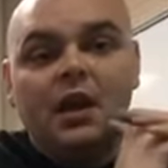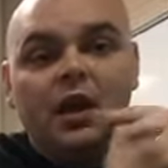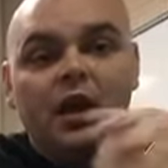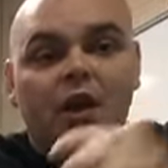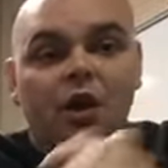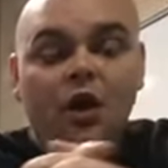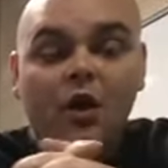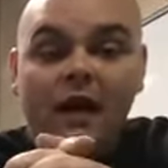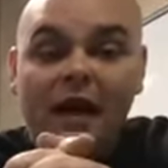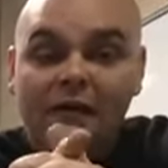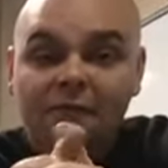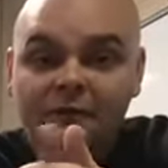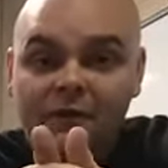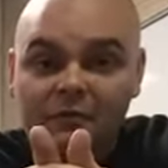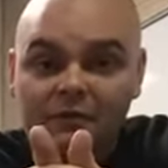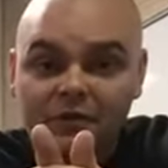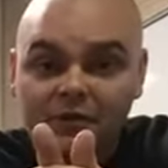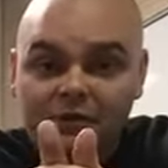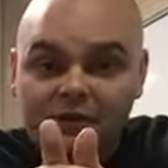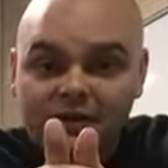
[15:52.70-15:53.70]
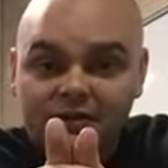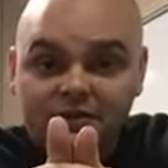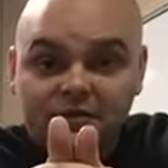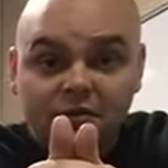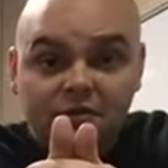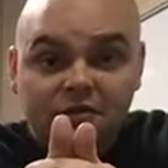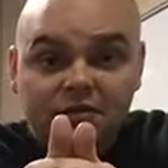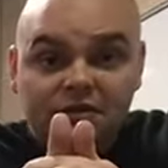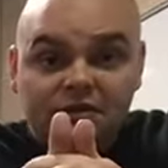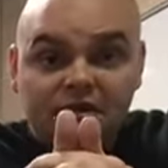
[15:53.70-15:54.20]
Go have fun with the
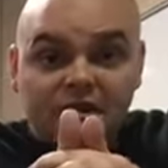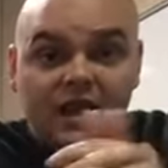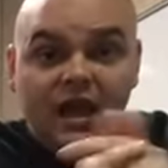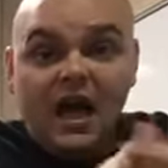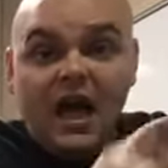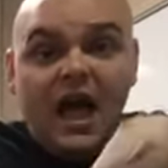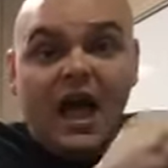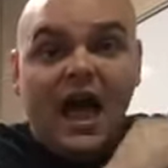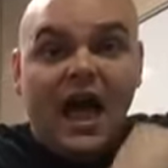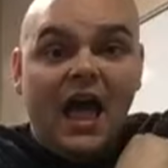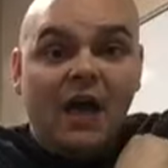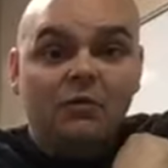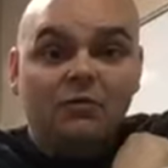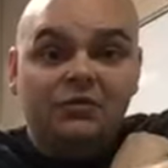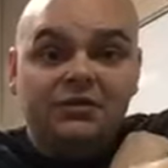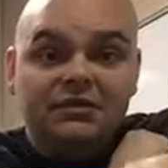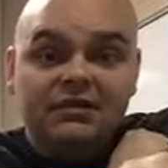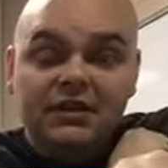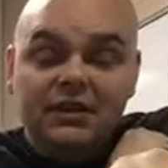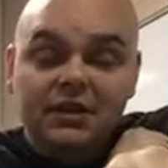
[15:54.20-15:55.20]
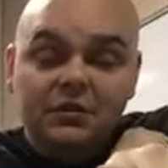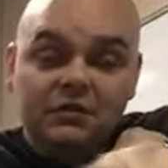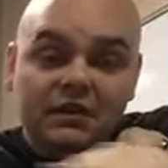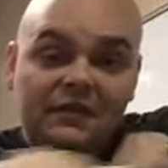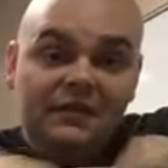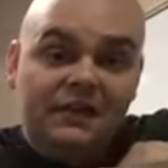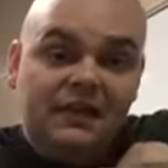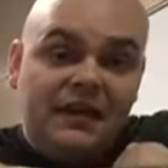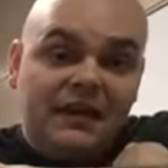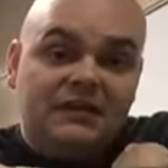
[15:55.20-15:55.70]
crystals. I will see you
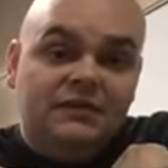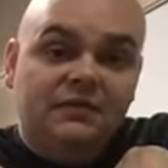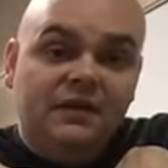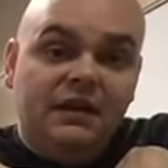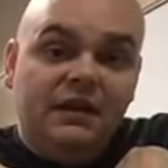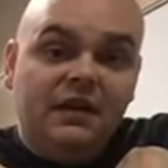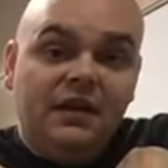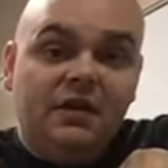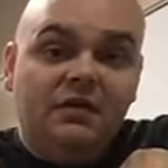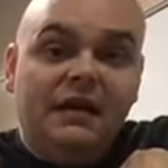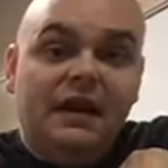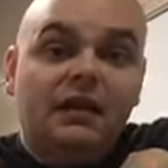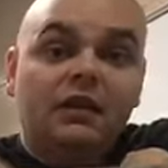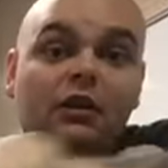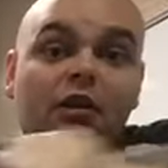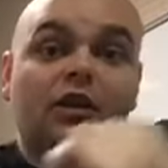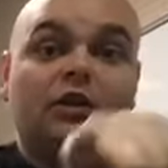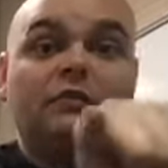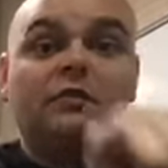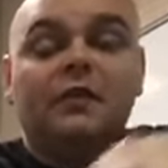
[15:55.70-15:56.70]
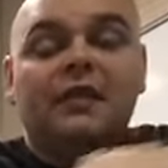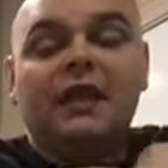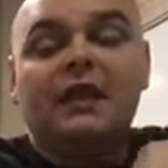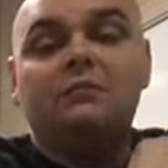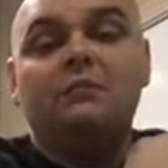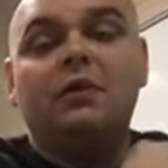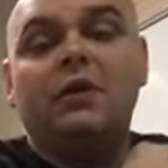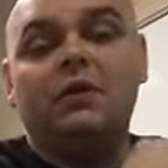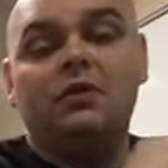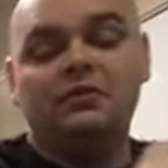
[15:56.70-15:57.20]
in the next video, and look for
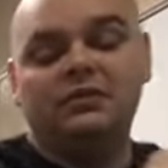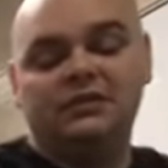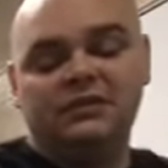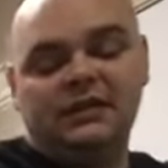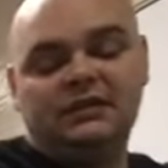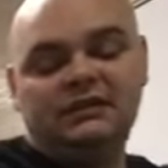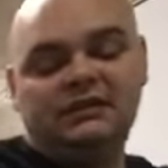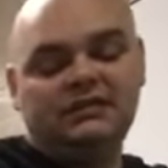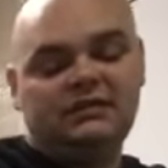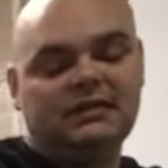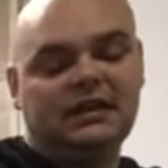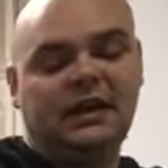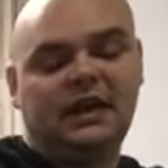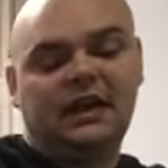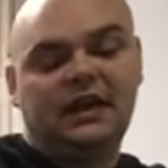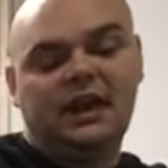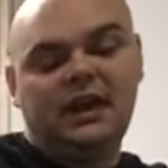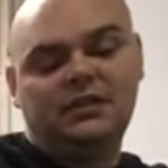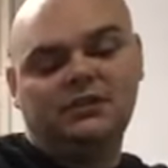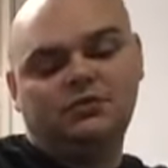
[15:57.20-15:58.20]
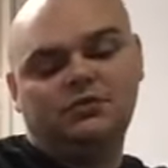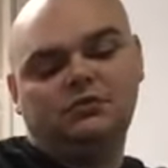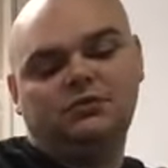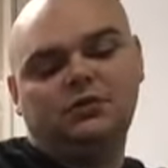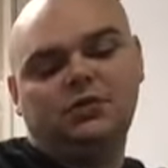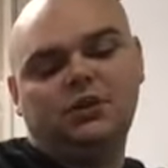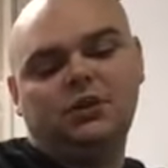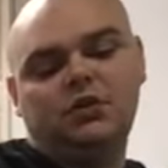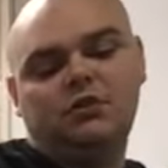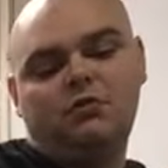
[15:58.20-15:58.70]
that post. It's scheduled to
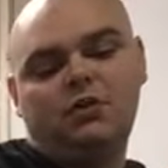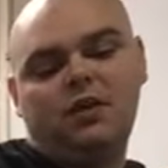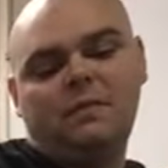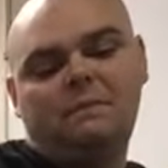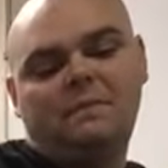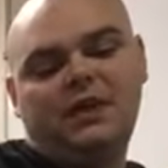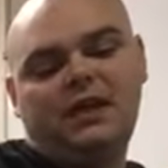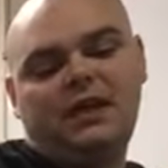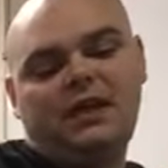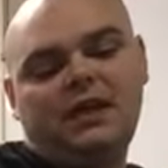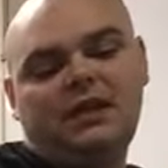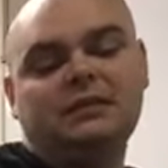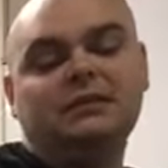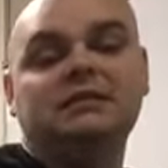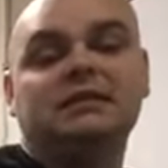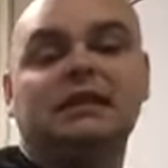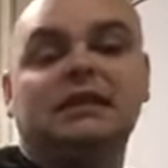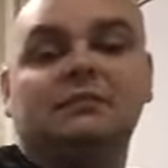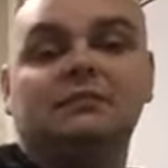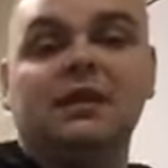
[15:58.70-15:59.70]
go up in 10